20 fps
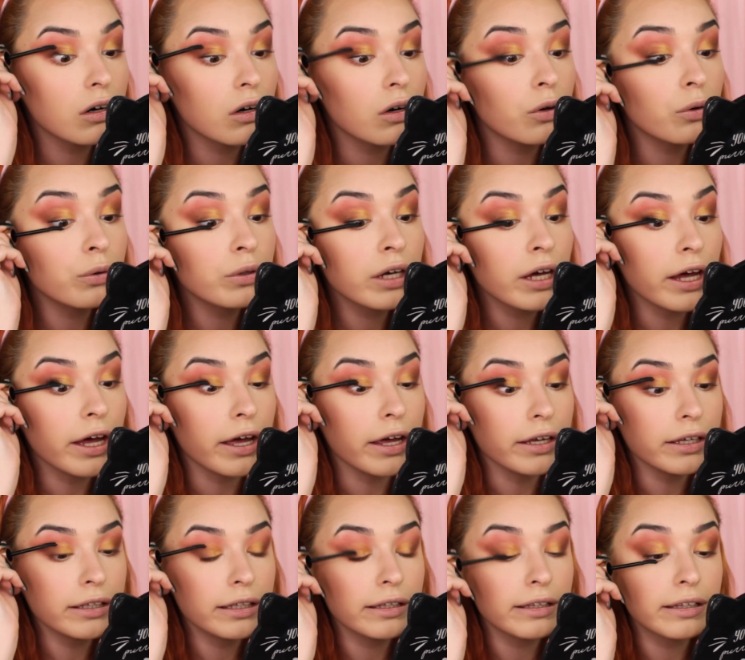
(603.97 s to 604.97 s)

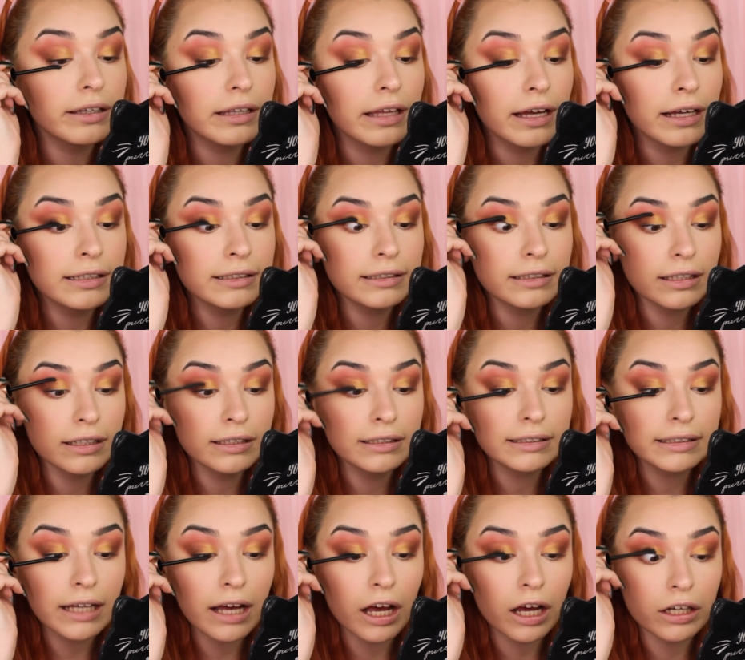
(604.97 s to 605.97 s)
Okay, that
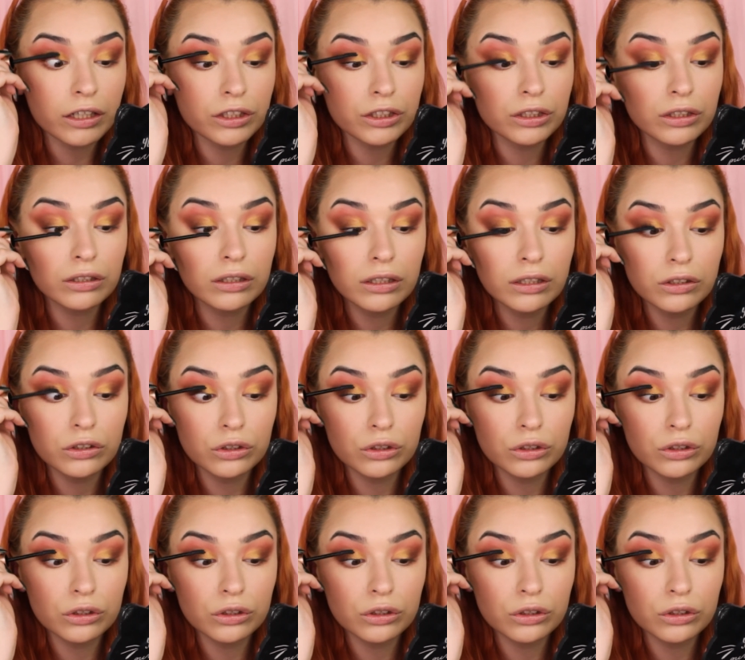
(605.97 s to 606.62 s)
is actually